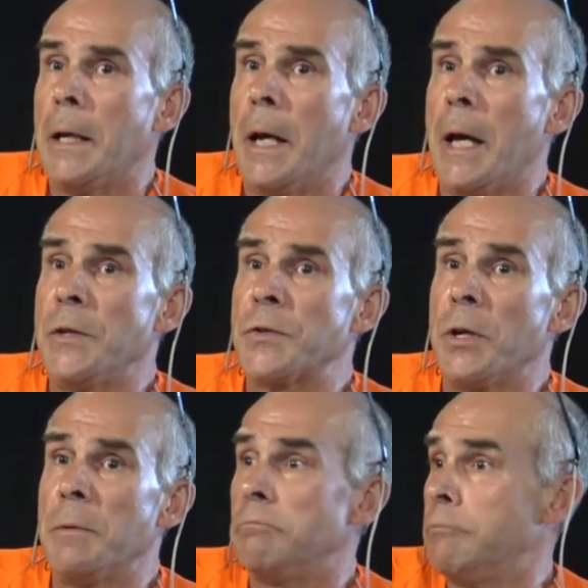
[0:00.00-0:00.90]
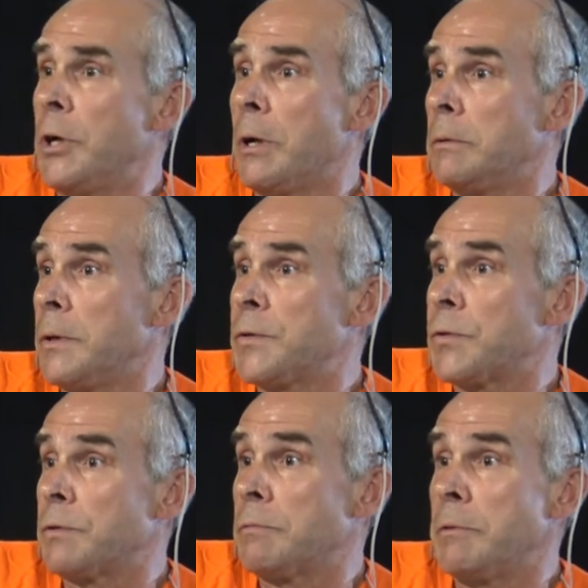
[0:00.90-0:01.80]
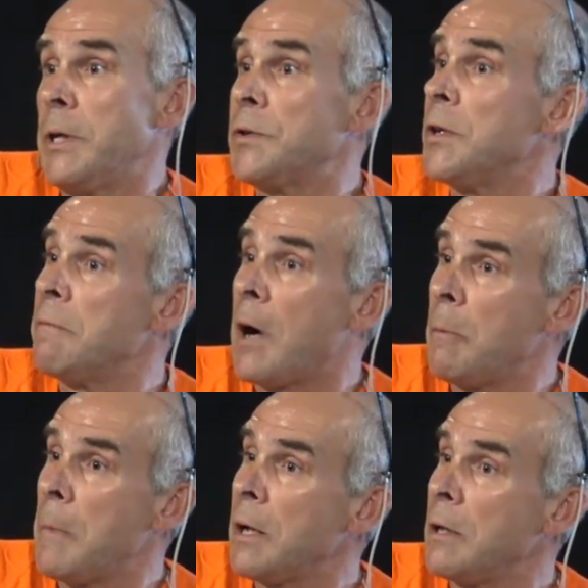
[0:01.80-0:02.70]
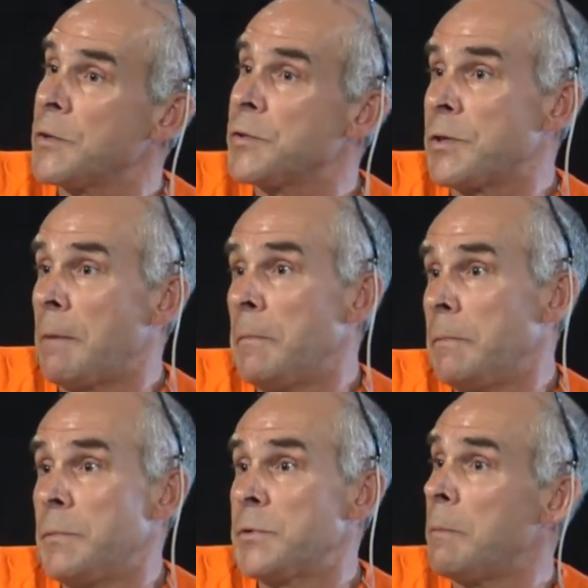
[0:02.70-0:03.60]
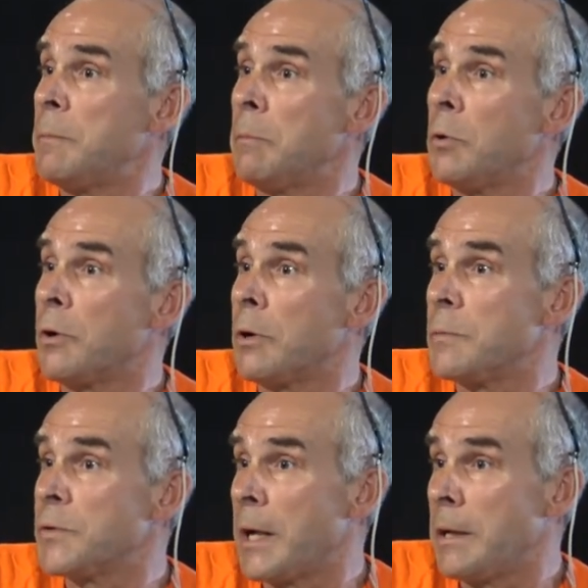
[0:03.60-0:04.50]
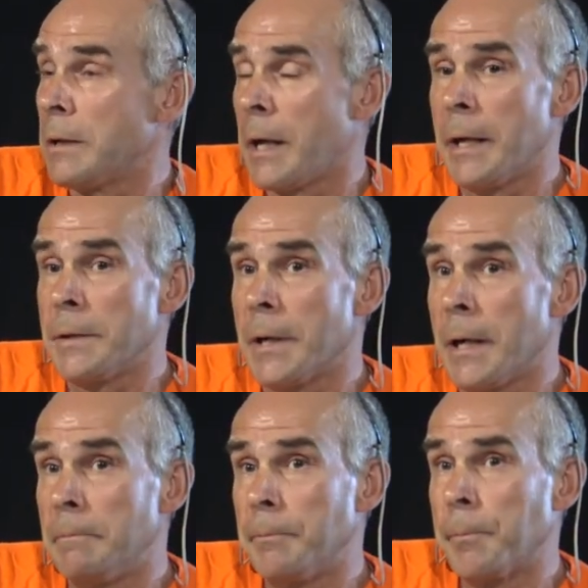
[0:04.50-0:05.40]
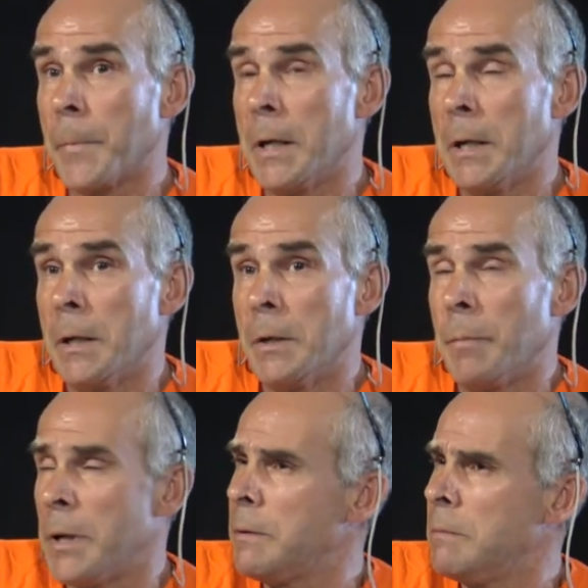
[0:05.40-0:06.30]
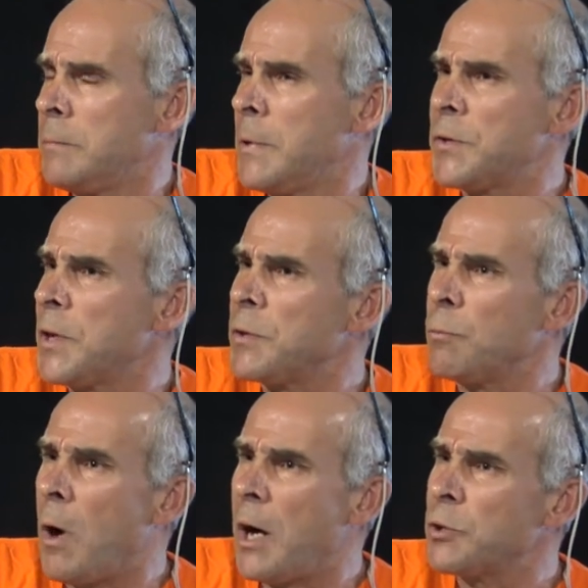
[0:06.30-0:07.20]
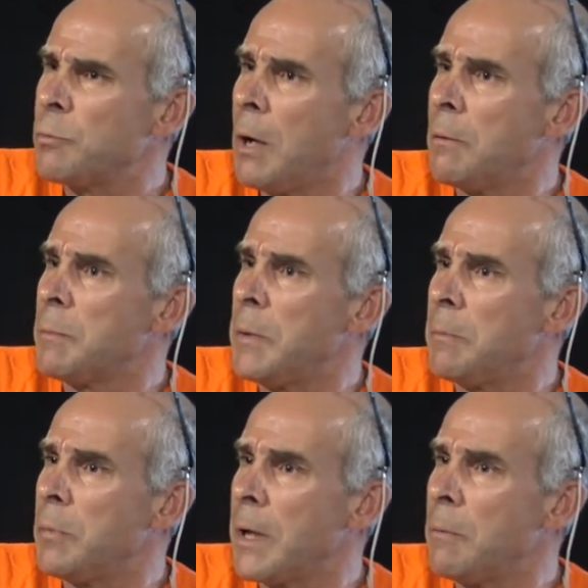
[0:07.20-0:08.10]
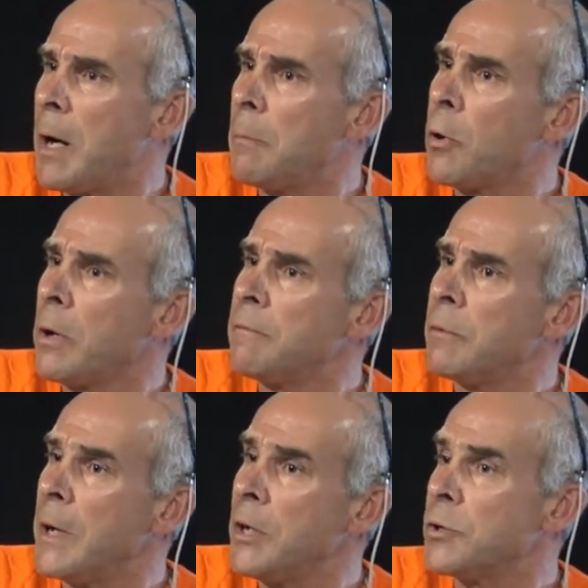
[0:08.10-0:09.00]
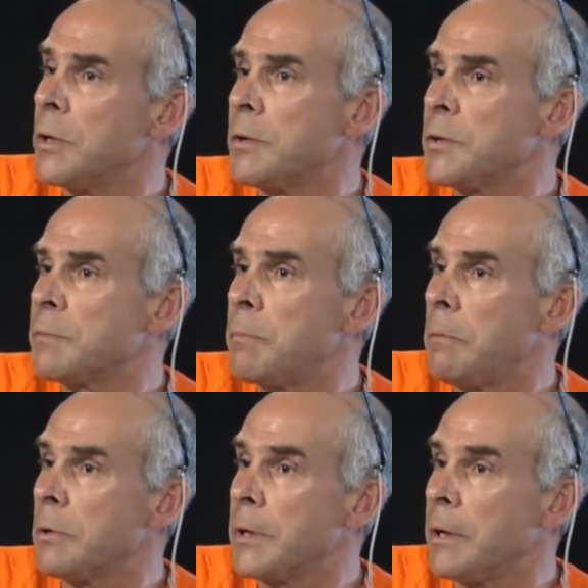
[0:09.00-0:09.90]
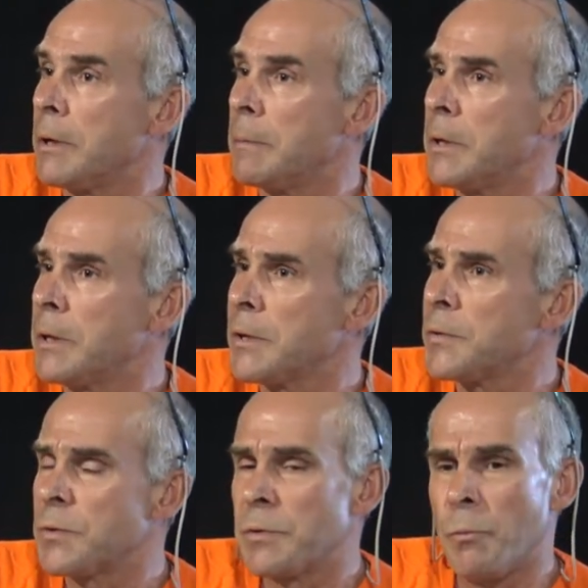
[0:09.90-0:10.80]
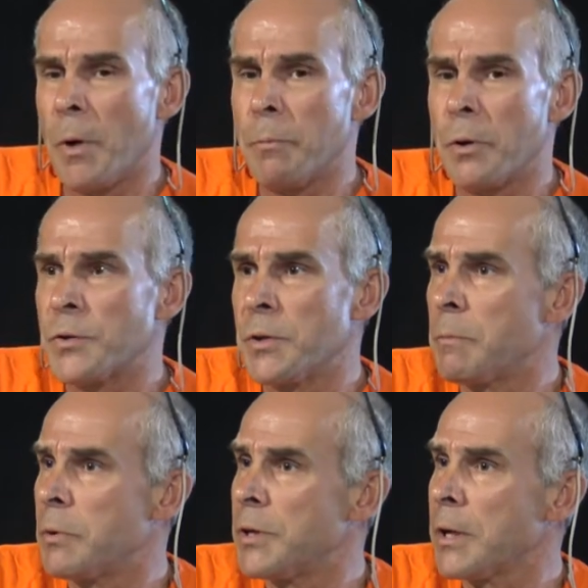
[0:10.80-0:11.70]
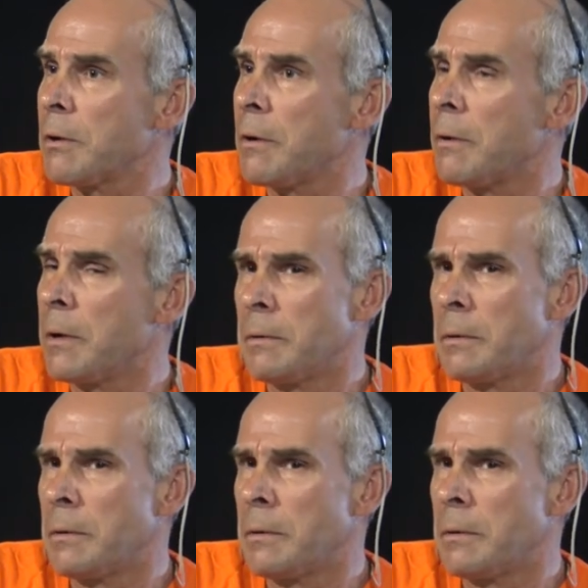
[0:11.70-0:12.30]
And he's going to, you know, he's an environmentalist, some people heard him say. And but this doesn't wash well with people. They want more information at this public hearing because one person in particular